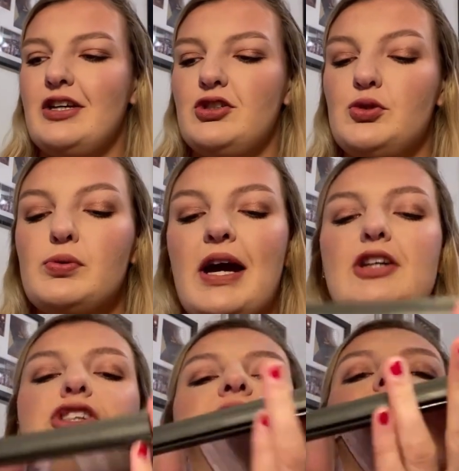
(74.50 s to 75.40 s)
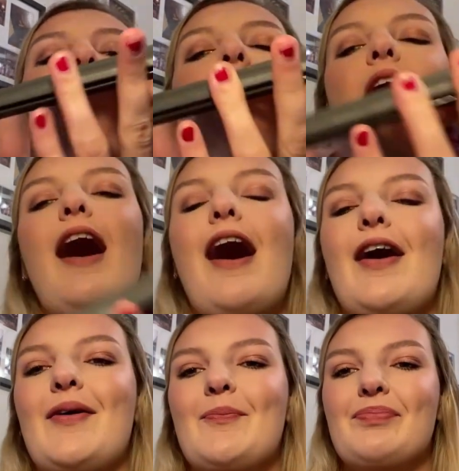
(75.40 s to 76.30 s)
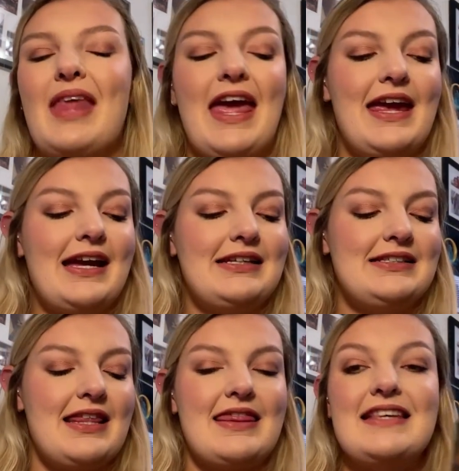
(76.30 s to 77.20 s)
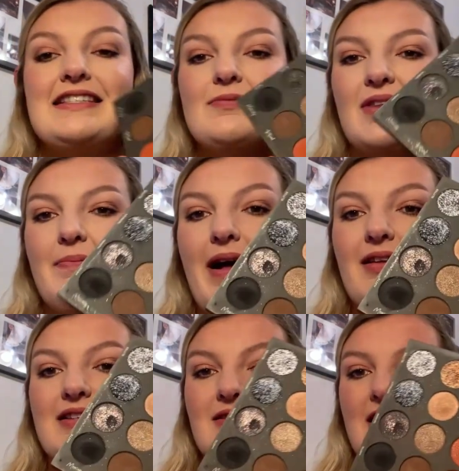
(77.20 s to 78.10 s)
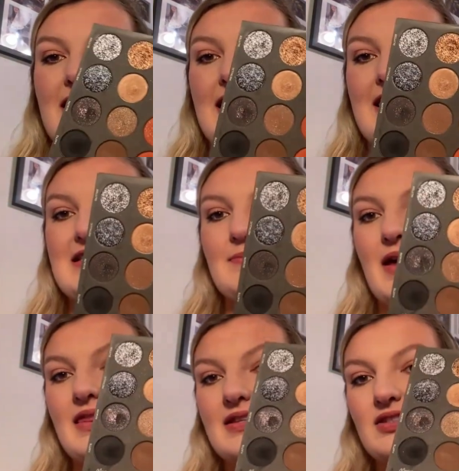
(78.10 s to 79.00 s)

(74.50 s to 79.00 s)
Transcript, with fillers: too gushy. Um, and this is what the palette is looking like this month.